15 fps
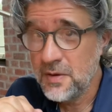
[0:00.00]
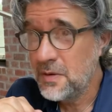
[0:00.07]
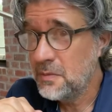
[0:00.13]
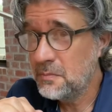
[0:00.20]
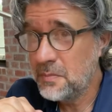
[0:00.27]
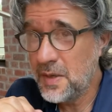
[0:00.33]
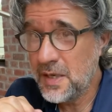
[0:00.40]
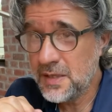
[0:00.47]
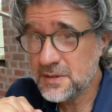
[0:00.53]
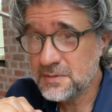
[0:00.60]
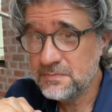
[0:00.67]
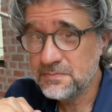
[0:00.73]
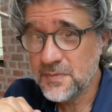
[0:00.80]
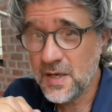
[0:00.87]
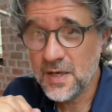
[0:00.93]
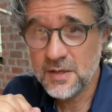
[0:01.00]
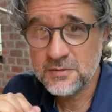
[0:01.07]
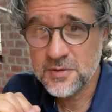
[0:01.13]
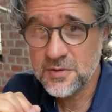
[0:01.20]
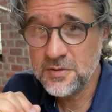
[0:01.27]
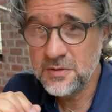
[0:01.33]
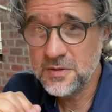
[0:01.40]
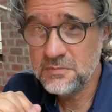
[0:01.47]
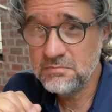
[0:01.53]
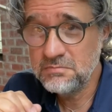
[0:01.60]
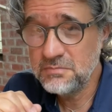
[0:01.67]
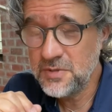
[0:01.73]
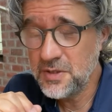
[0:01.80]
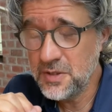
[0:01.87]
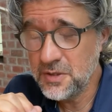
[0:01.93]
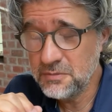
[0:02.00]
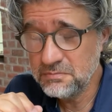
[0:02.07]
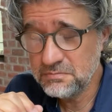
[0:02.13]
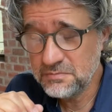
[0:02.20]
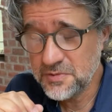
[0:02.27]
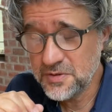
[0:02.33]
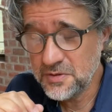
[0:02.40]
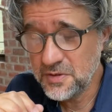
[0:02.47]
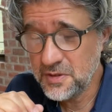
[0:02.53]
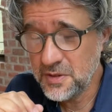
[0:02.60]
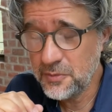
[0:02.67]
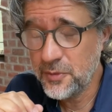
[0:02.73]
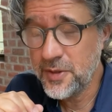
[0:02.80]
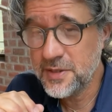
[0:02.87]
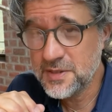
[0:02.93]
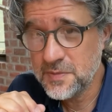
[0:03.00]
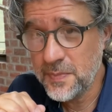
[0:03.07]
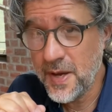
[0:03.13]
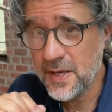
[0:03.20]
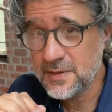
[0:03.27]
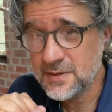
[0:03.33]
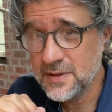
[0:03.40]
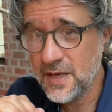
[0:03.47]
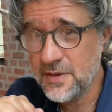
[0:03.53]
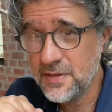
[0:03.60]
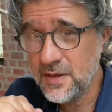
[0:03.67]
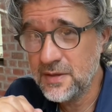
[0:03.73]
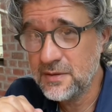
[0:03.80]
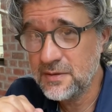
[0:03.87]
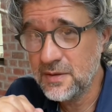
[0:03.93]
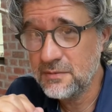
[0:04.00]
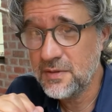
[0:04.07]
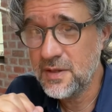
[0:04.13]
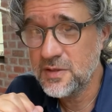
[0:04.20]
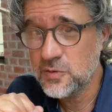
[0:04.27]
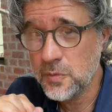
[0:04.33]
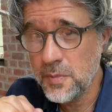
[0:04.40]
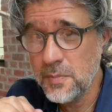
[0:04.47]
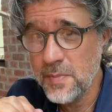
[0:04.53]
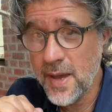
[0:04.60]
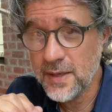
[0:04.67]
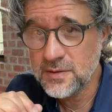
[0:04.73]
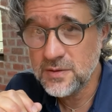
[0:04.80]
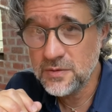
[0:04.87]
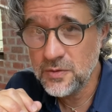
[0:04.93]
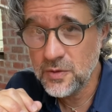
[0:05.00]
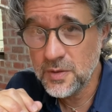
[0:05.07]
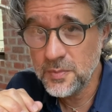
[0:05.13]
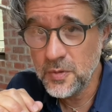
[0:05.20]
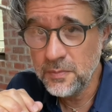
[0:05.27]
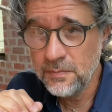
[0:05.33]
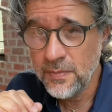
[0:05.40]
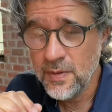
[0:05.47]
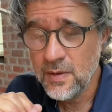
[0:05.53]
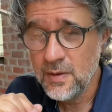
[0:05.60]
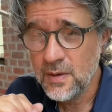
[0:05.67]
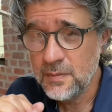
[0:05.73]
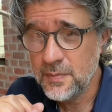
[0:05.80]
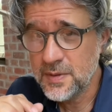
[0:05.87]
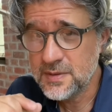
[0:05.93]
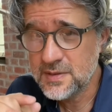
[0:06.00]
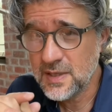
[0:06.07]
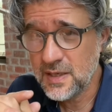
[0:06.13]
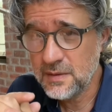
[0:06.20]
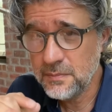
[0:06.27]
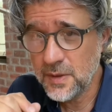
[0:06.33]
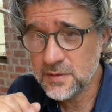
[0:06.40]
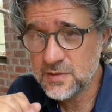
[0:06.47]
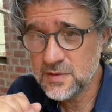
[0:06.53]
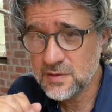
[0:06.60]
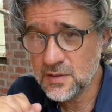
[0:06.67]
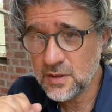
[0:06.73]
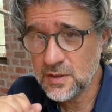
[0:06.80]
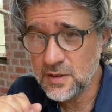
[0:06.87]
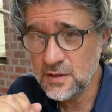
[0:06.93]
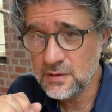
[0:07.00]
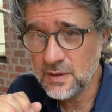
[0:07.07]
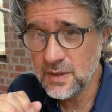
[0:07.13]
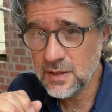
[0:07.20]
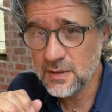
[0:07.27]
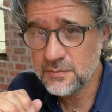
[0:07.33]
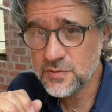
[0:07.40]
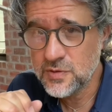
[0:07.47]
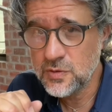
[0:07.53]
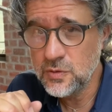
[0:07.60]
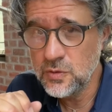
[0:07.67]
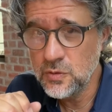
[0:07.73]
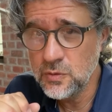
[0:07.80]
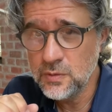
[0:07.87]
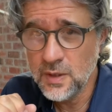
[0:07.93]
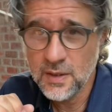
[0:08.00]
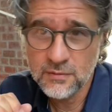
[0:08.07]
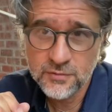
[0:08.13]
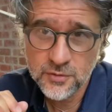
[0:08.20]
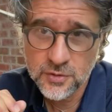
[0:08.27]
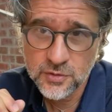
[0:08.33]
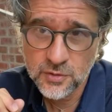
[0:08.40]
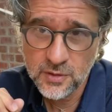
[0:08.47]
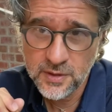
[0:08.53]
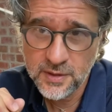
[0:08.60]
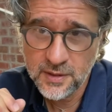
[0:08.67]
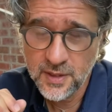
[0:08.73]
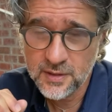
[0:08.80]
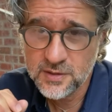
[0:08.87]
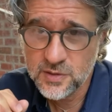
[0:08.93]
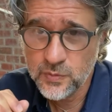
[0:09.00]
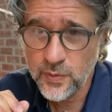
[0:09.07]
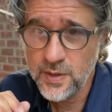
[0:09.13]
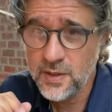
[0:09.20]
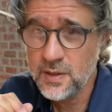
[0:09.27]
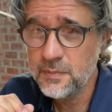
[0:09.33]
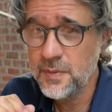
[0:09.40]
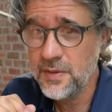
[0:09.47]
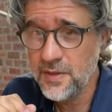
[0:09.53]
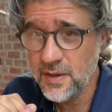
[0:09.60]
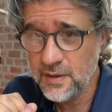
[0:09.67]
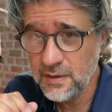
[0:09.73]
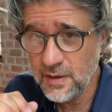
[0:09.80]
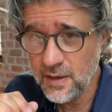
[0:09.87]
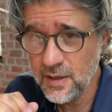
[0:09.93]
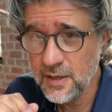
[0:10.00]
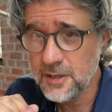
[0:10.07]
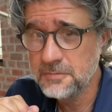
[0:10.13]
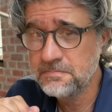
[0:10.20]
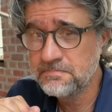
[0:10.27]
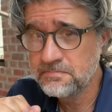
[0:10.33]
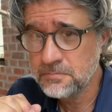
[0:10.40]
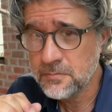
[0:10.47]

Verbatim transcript: But uh, soon, you know, sooner than we expect, I think things will be back to normal. I'm excited about starting uh, school uh, virtually next week, but then um,